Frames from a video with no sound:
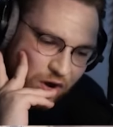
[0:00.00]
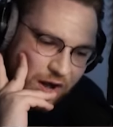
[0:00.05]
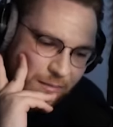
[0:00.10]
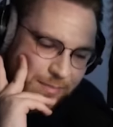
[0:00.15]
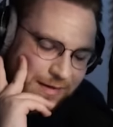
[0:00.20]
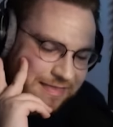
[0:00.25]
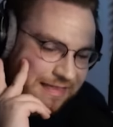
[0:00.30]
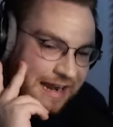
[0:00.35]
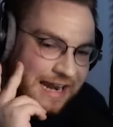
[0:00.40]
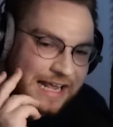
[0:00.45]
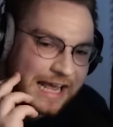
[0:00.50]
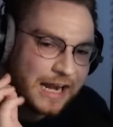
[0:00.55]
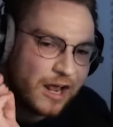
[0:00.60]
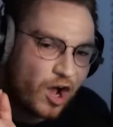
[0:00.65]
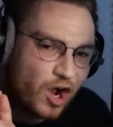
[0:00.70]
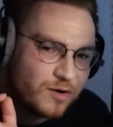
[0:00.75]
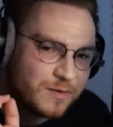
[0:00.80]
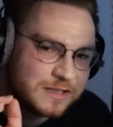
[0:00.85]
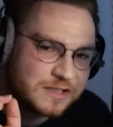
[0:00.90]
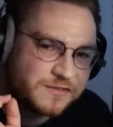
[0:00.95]
Poor. But then again,
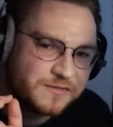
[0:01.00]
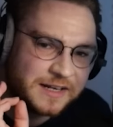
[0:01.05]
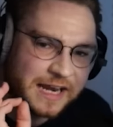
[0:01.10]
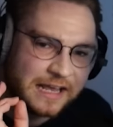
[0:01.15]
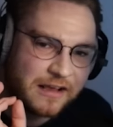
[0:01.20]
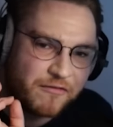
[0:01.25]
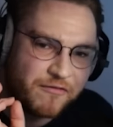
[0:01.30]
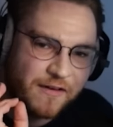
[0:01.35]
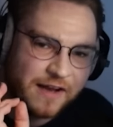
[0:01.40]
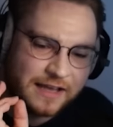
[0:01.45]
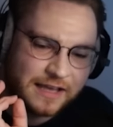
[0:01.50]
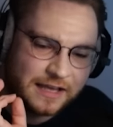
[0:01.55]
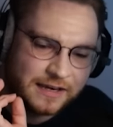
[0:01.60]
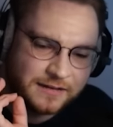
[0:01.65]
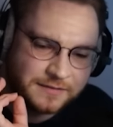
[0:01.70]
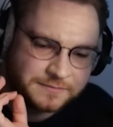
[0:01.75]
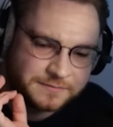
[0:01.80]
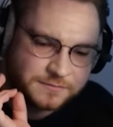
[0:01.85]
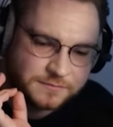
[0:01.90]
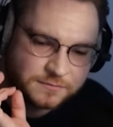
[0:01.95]
I always feel like a
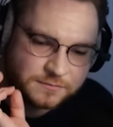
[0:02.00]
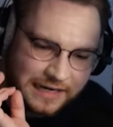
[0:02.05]
fucking